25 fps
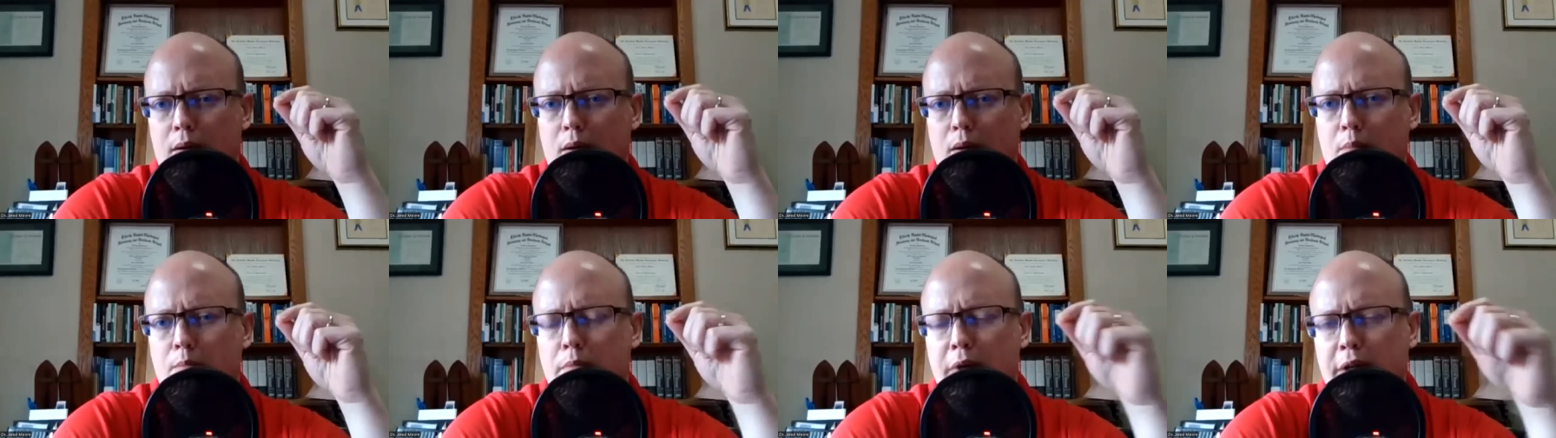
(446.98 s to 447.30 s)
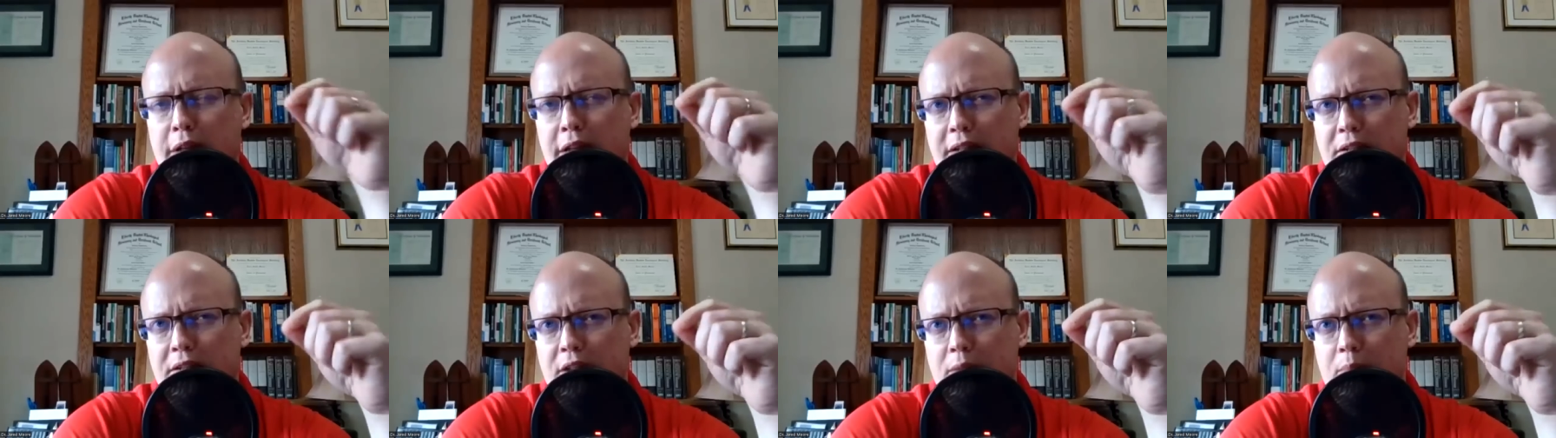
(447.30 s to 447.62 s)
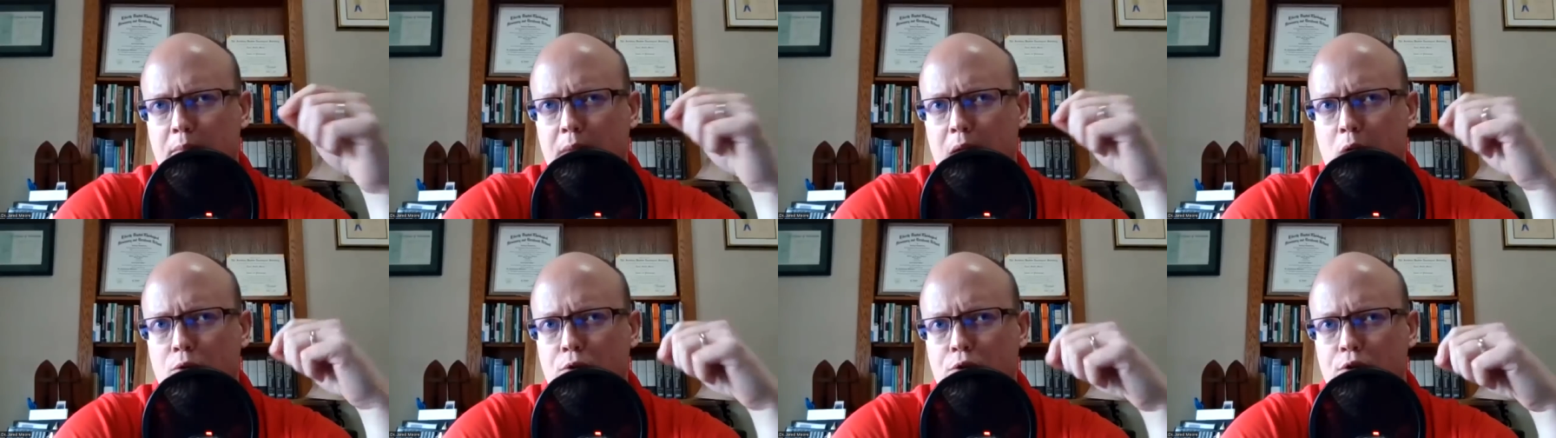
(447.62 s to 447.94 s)
But it's a
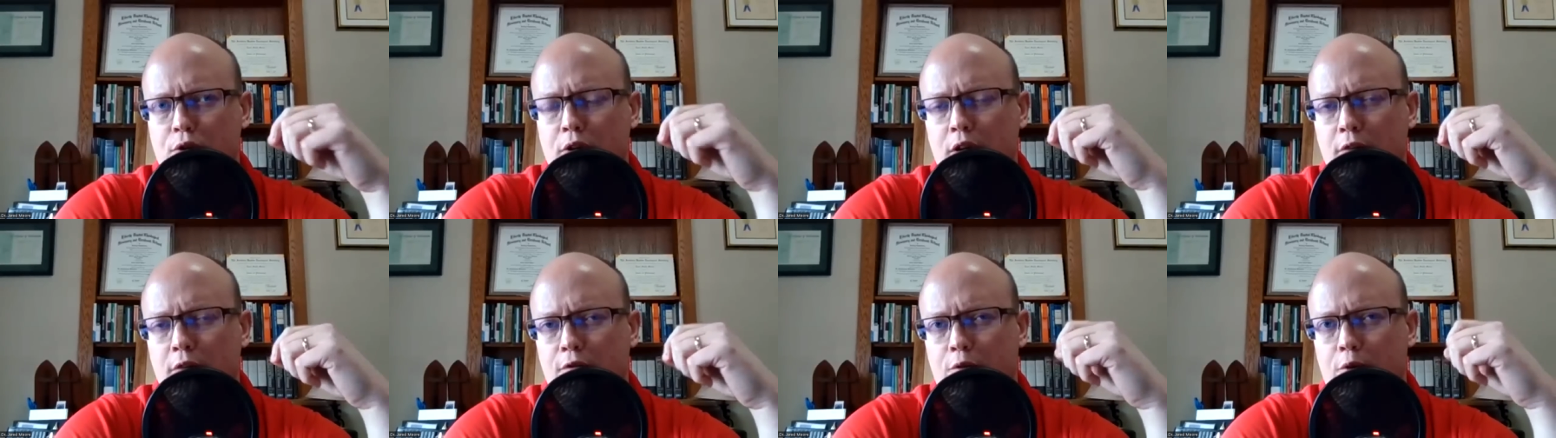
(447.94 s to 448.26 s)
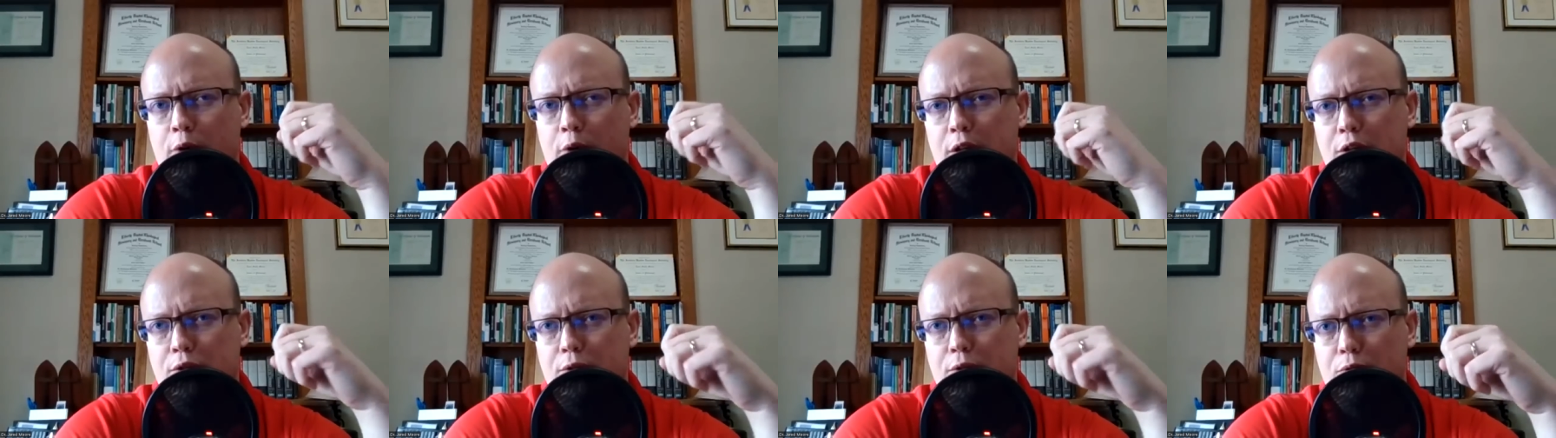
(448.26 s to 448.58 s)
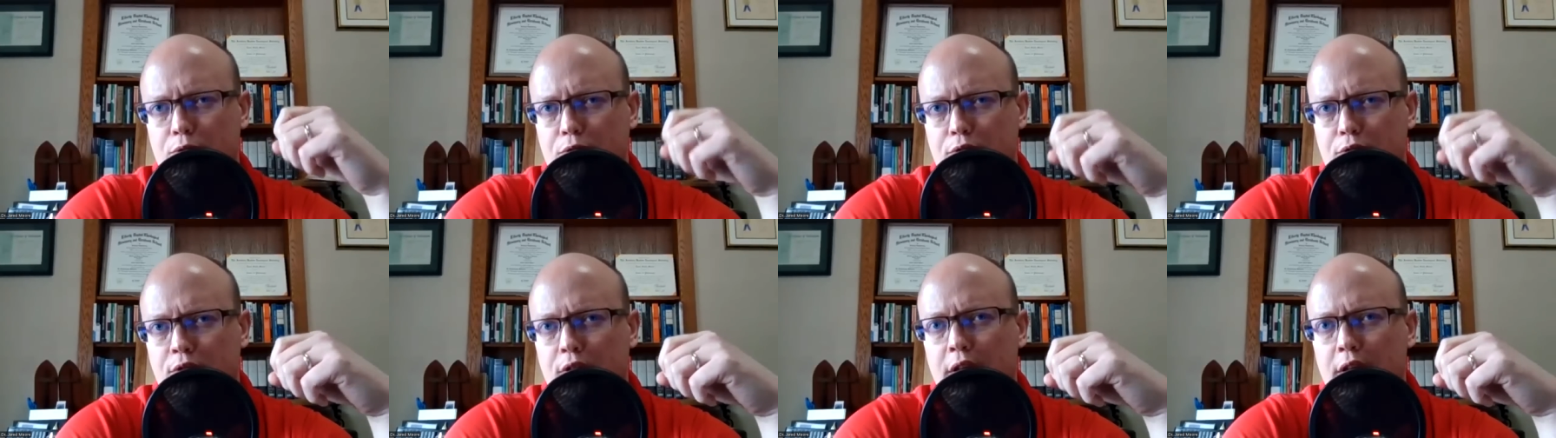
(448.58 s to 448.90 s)
motion of original
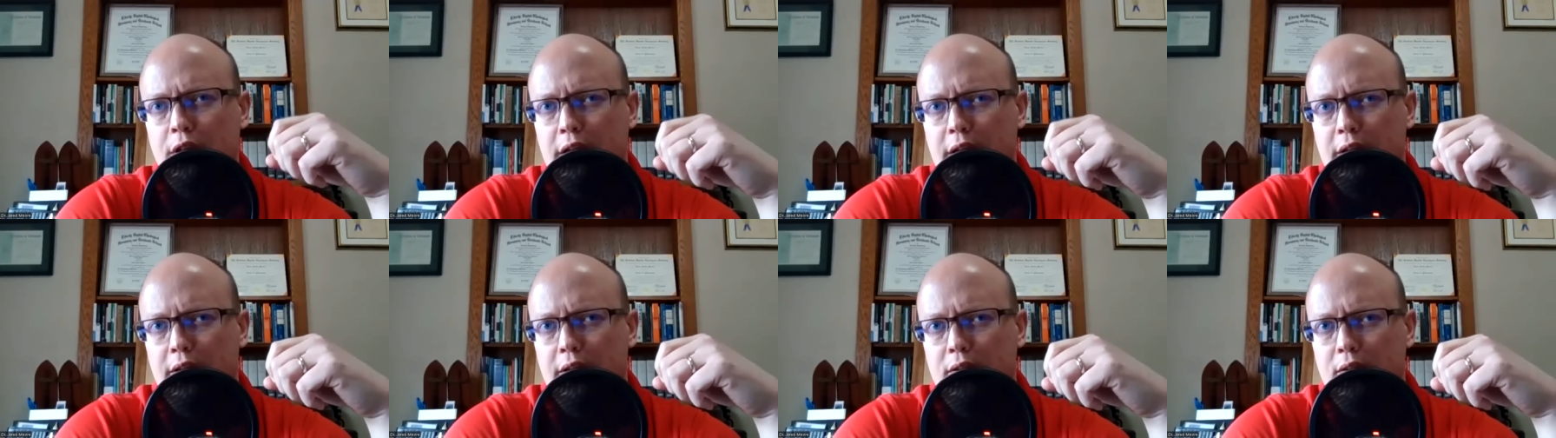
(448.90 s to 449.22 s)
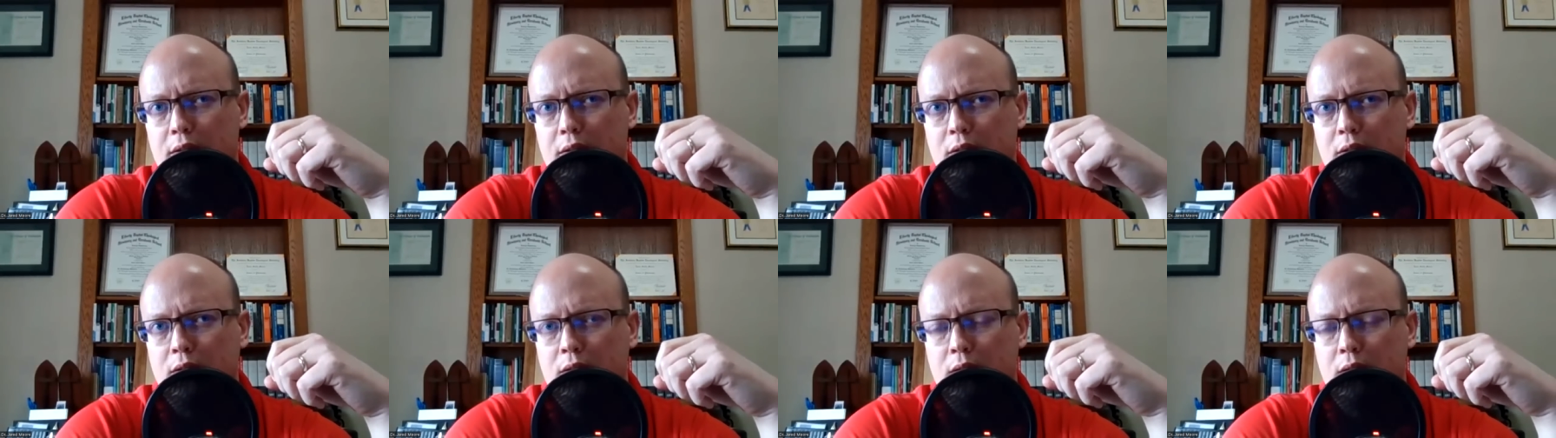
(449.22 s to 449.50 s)
sin.